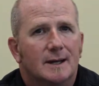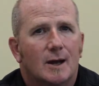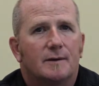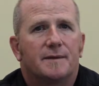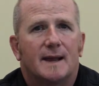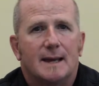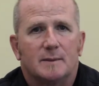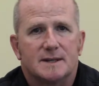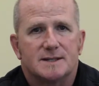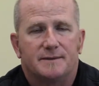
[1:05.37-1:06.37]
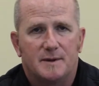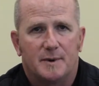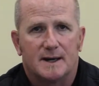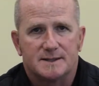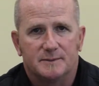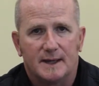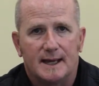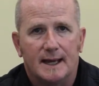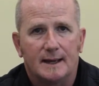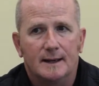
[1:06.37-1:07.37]
go flameless if you possibly
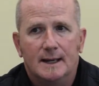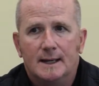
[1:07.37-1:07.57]
can.